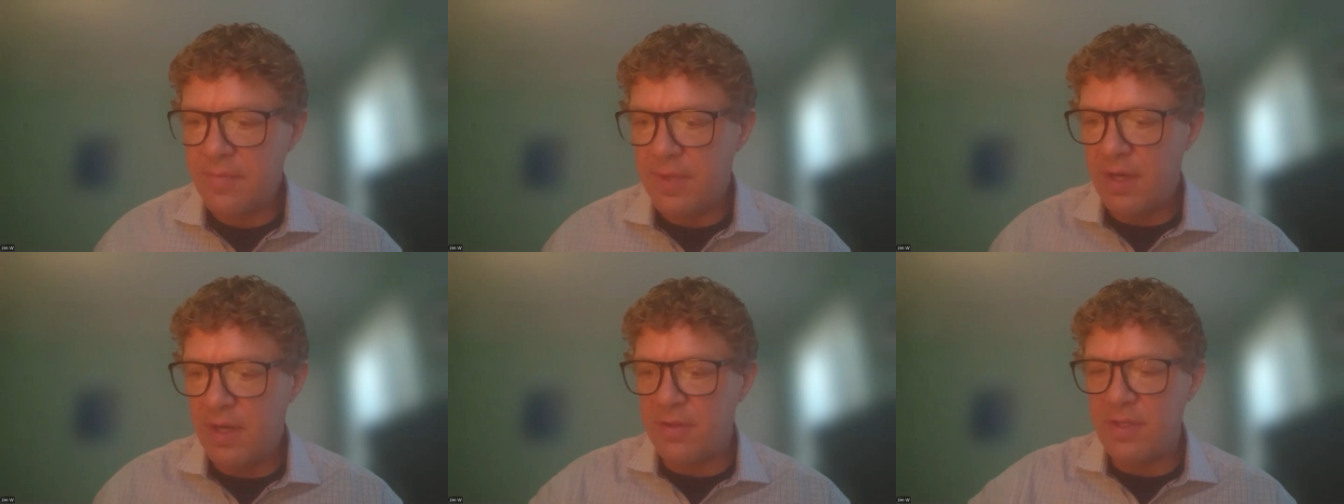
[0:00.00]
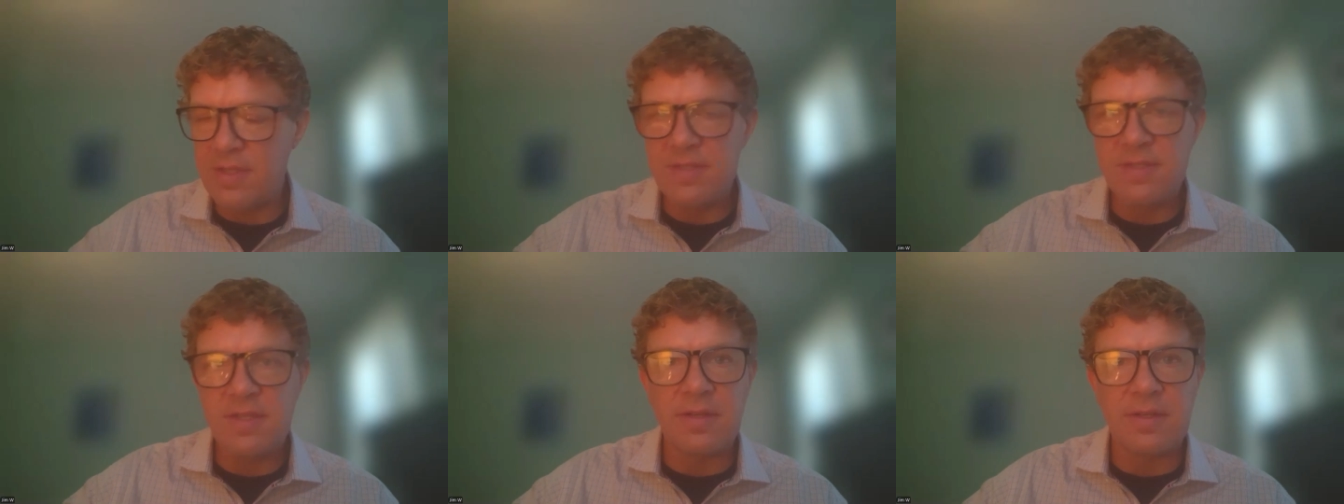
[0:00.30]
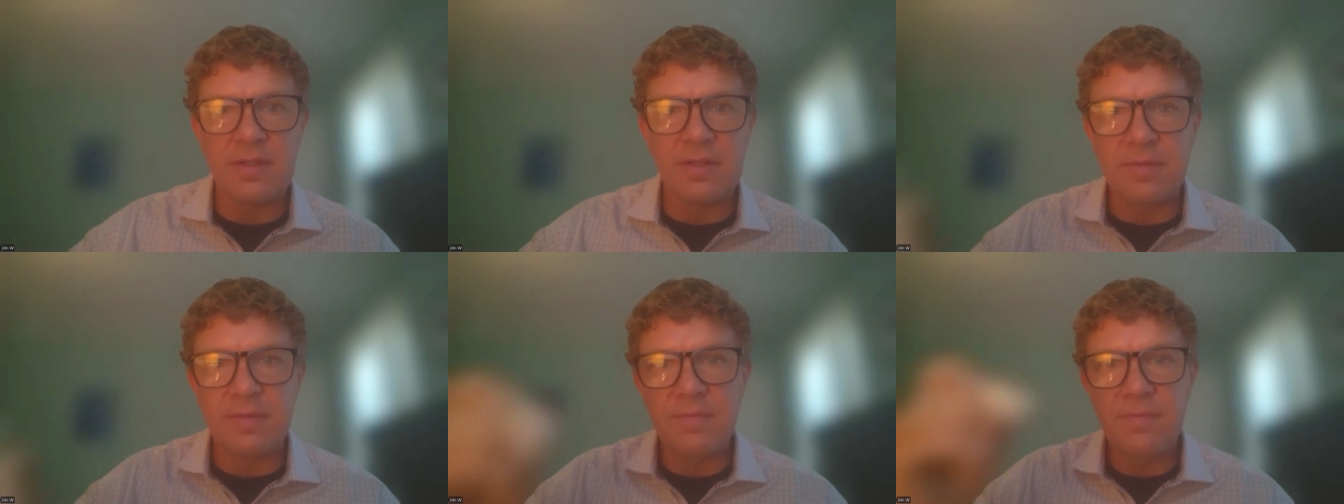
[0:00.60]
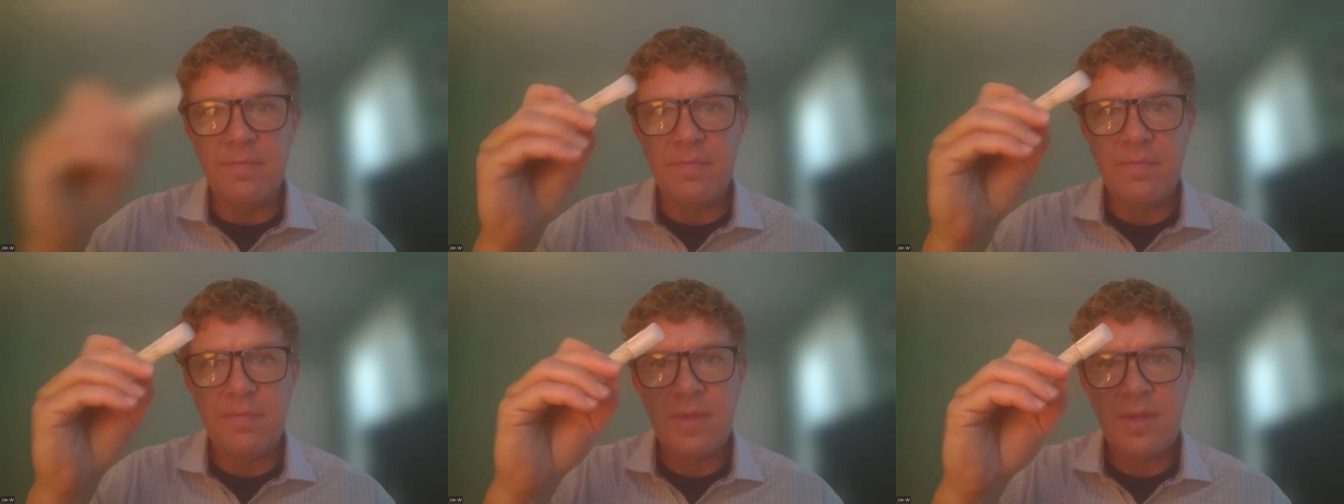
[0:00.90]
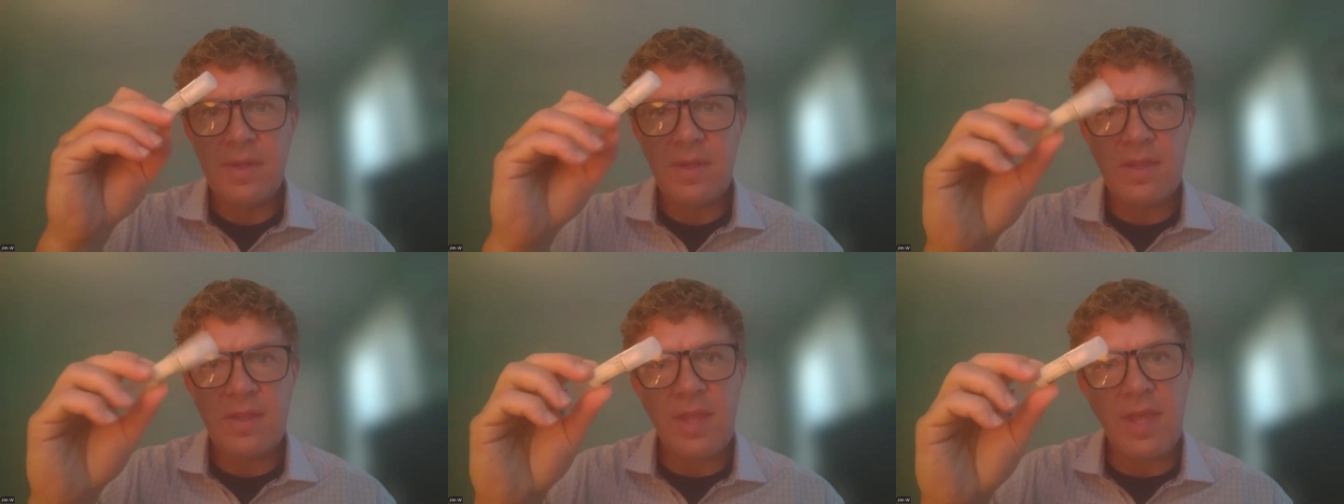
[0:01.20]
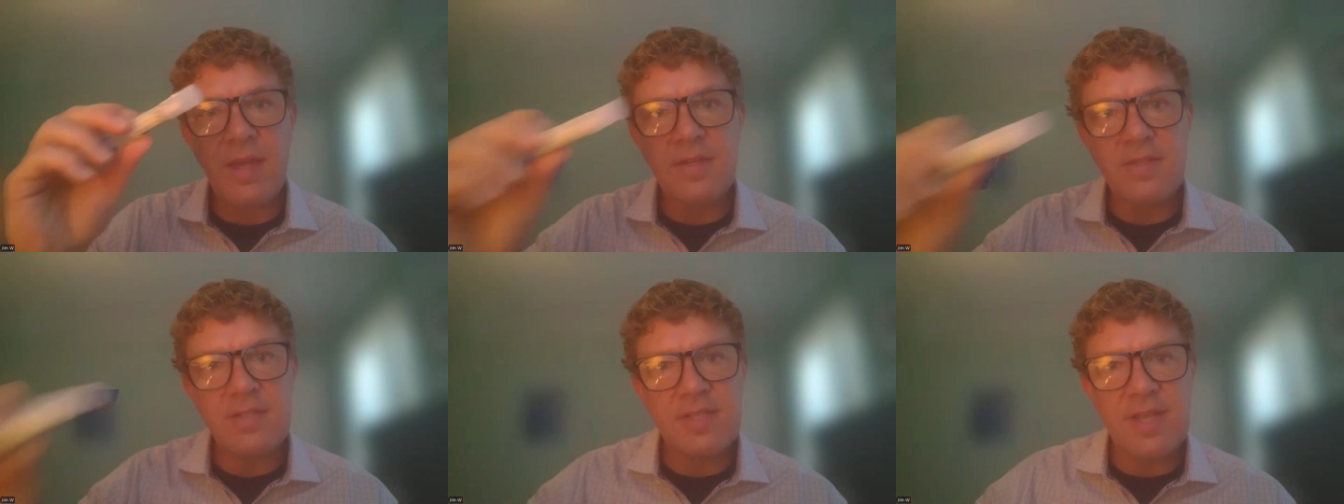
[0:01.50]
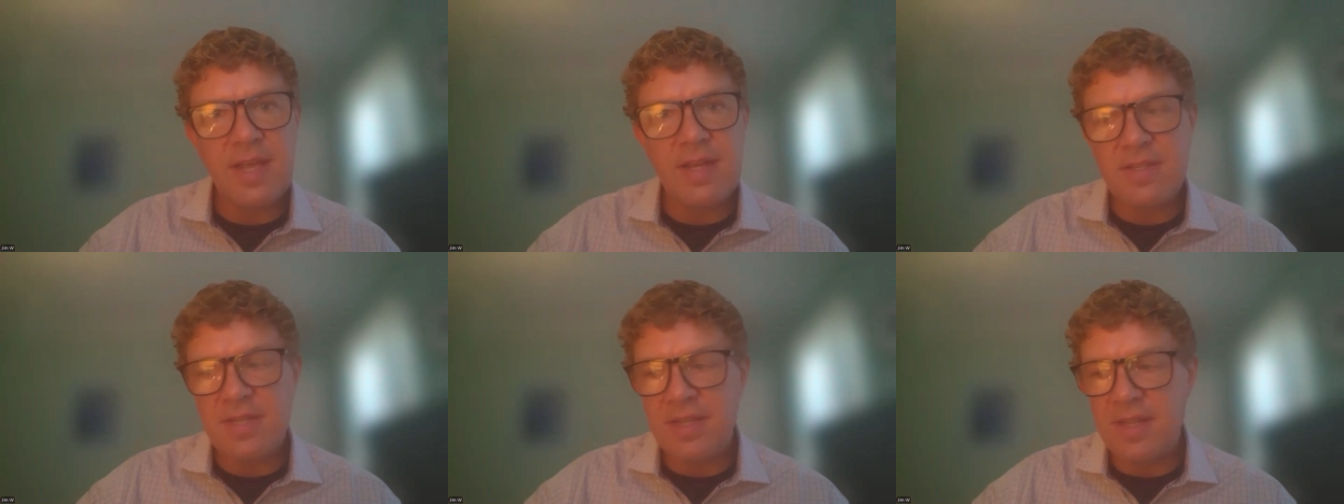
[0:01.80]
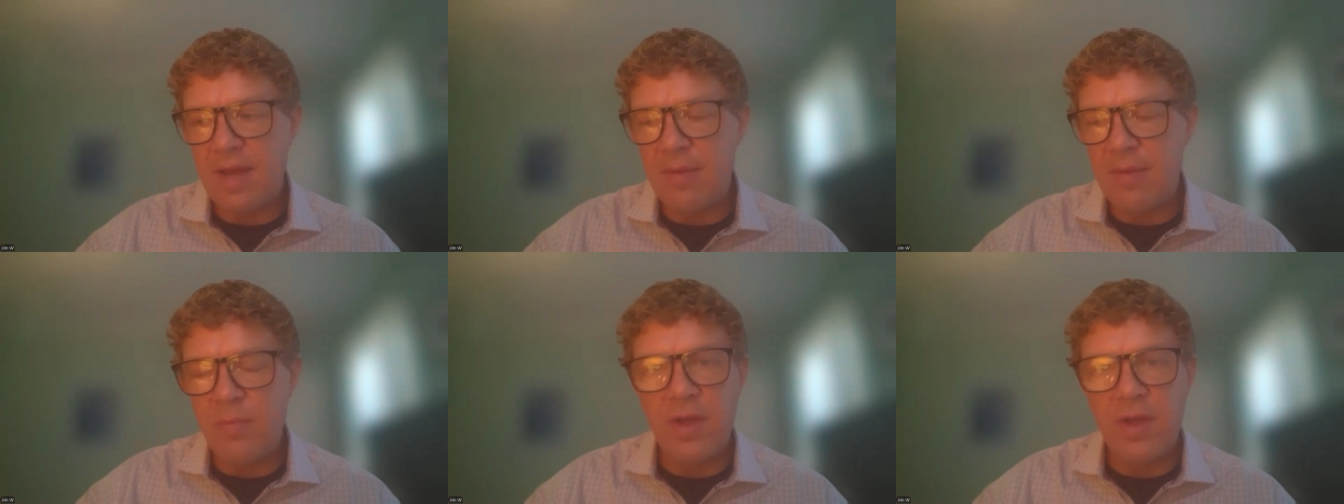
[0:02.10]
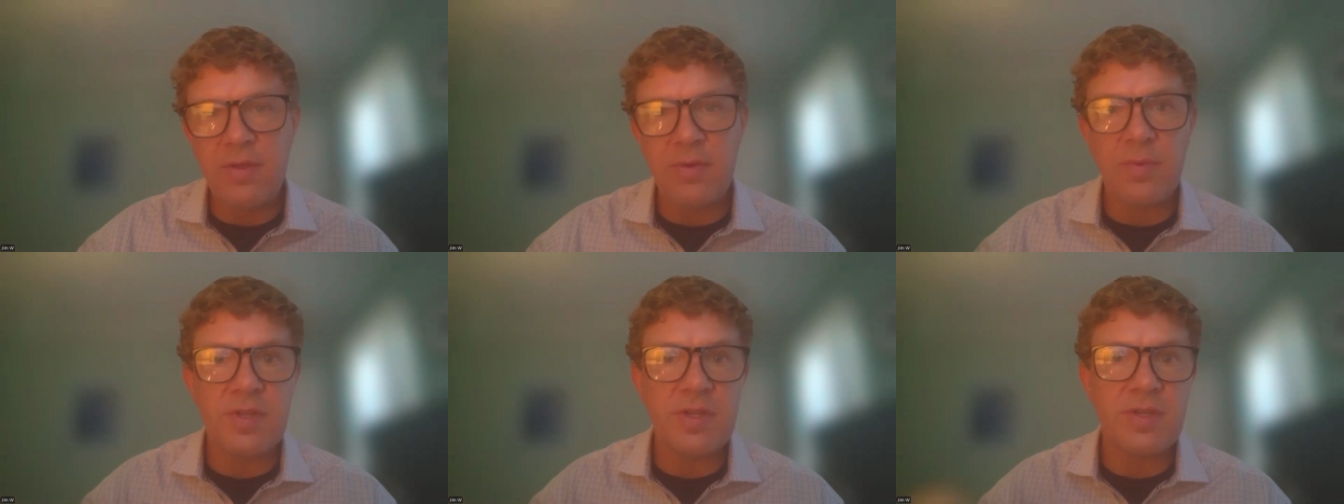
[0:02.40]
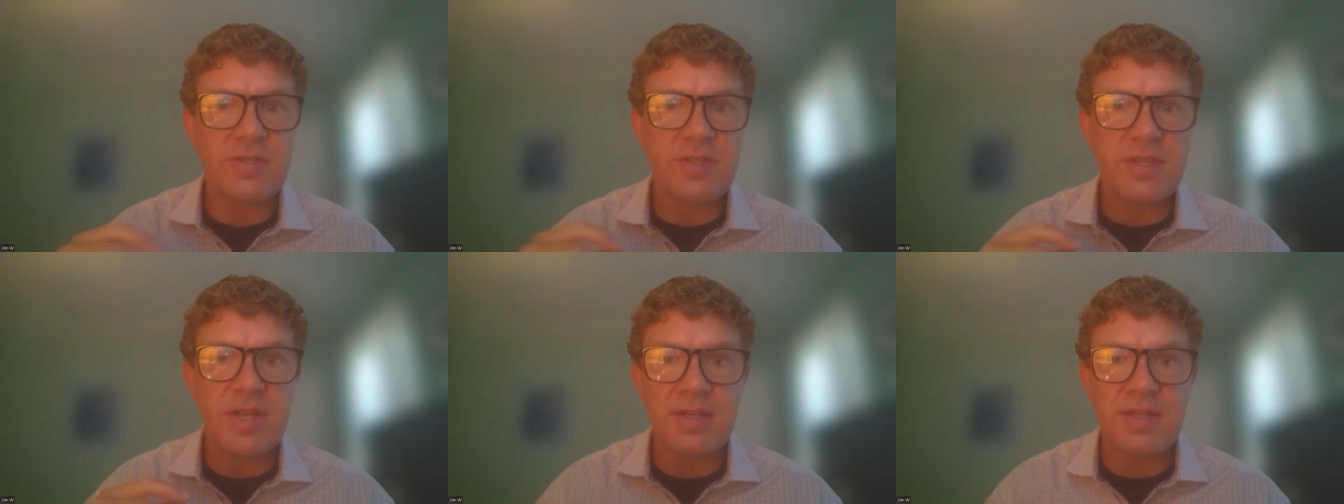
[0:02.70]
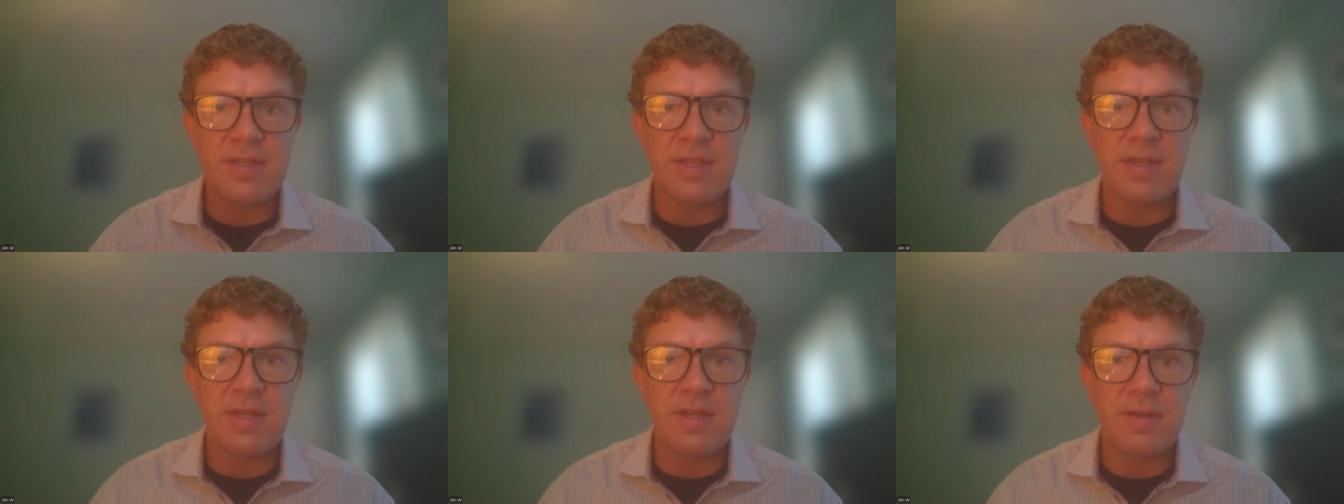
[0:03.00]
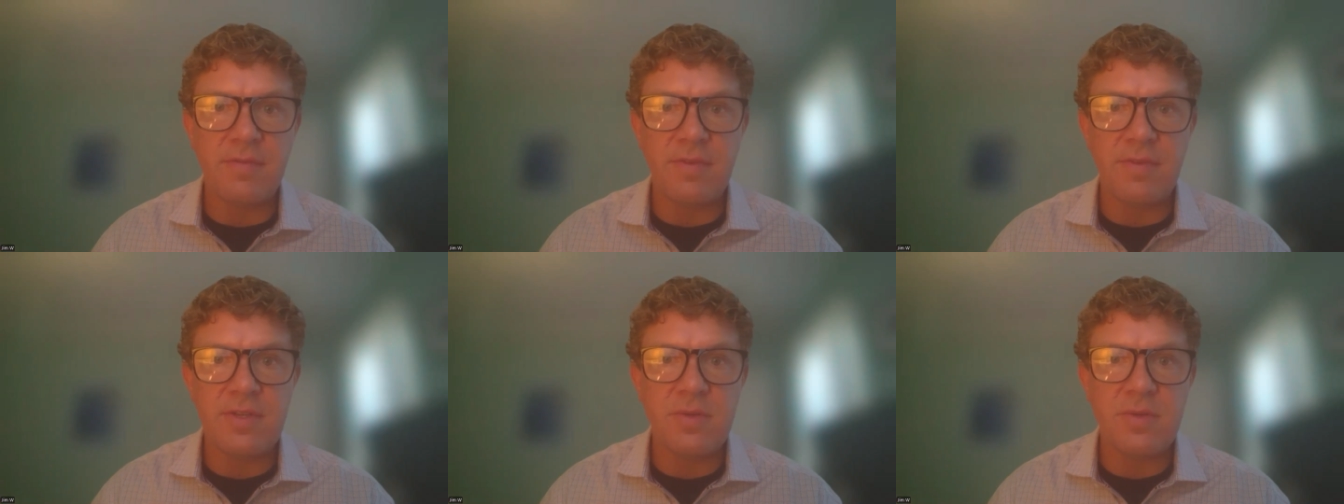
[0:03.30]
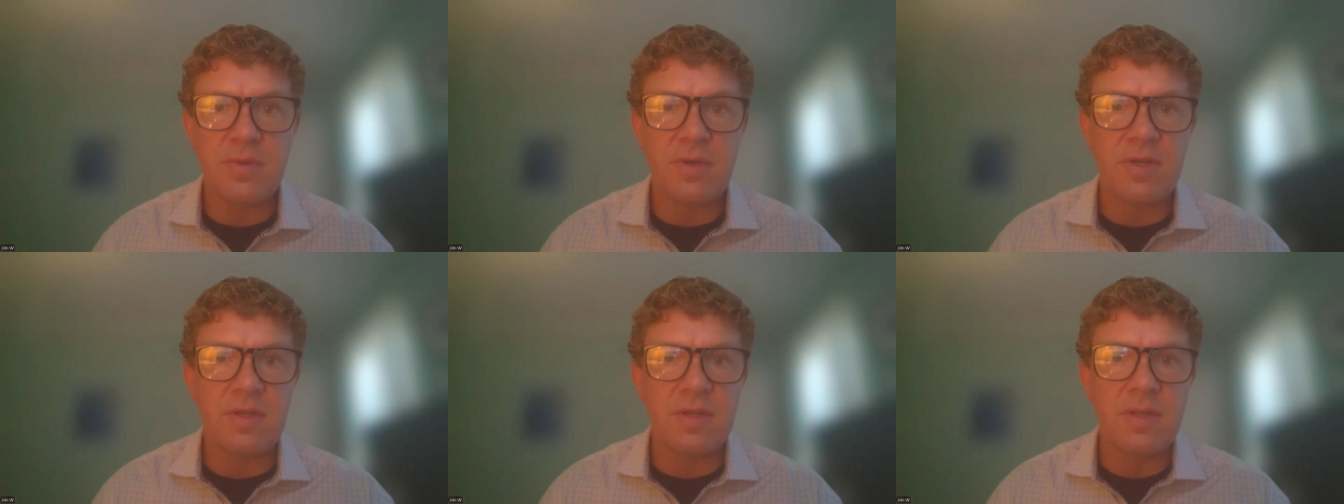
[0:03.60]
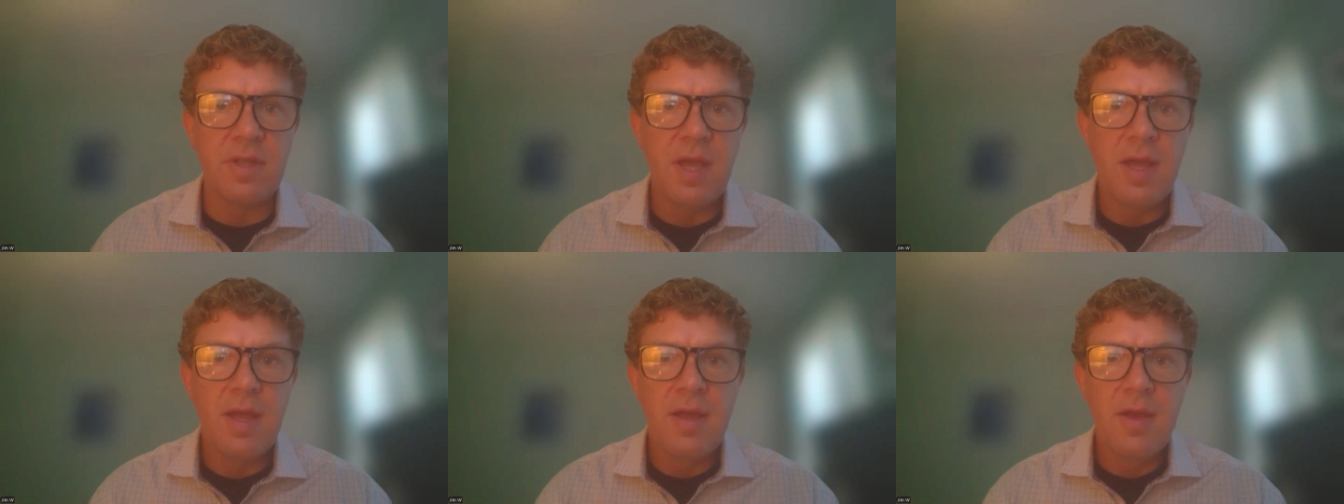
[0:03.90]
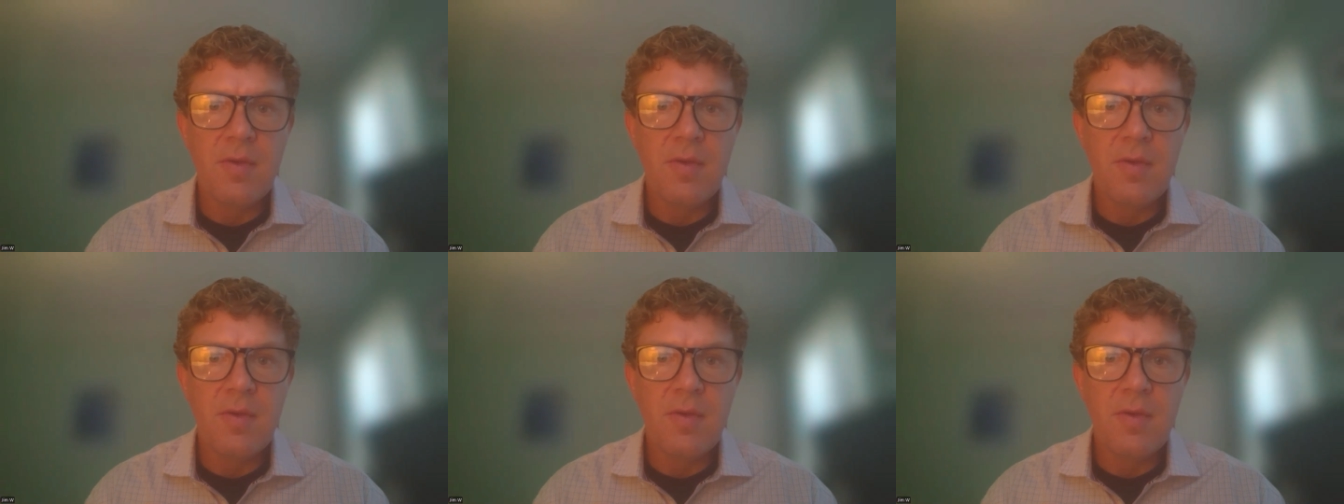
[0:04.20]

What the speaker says: these little things sent to them, whether they're sent to the individual